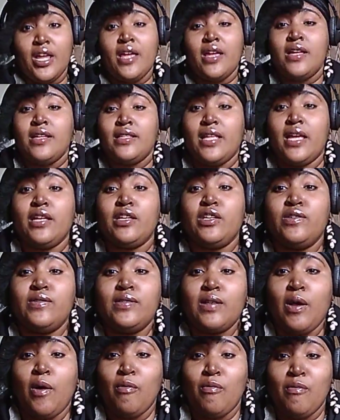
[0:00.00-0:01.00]
Thank you
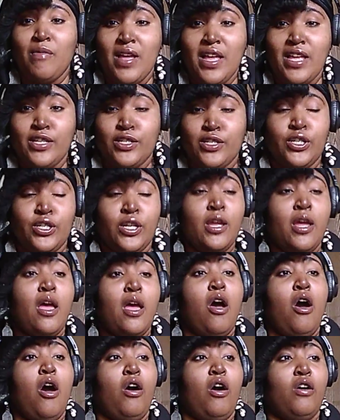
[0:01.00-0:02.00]
so much.
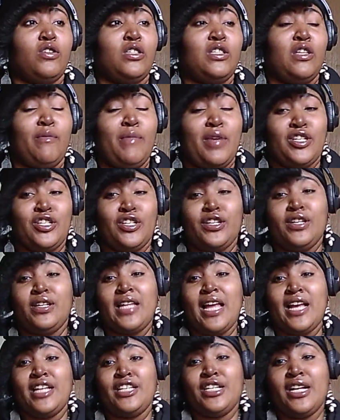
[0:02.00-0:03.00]
Also, make sure you
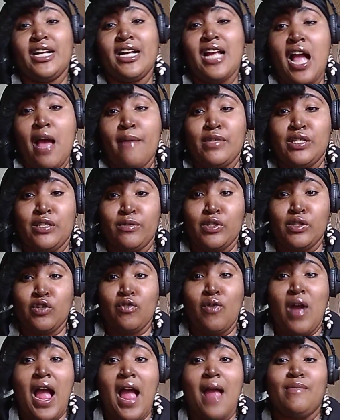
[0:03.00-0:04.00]
like, share, comment,
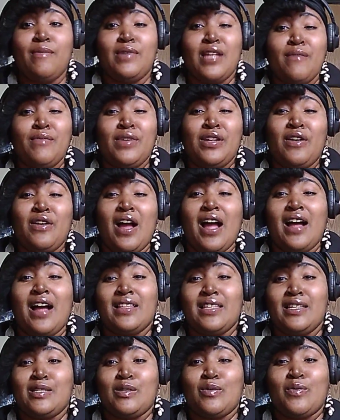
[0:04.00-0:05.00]
subscribe. Let me know how
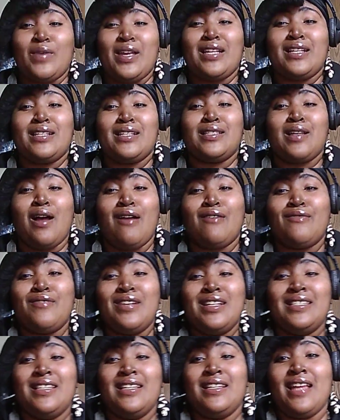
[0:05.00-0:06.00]
these readings are
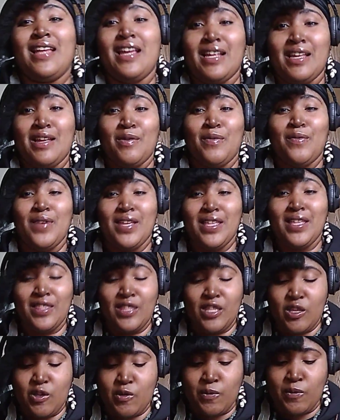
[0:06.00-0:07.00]
resonating with
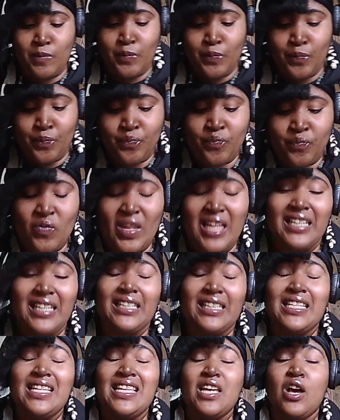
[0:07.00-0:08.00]
you.
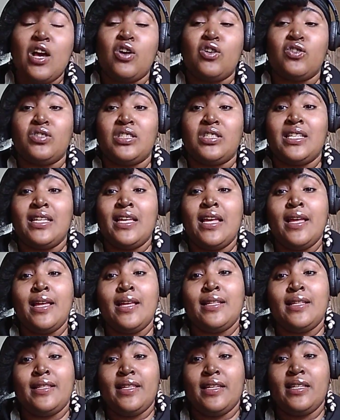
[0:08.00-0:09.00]
Leos,
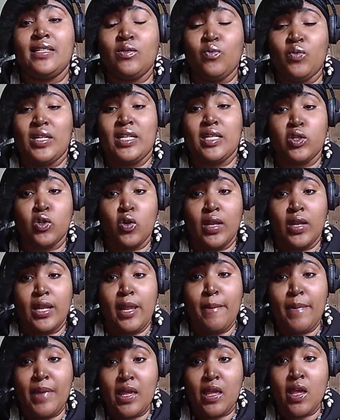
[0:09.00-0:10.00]
this one is going to
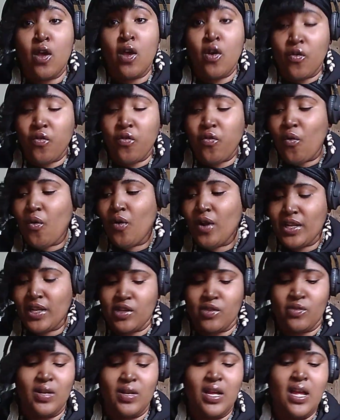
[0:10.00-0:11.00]
be for you.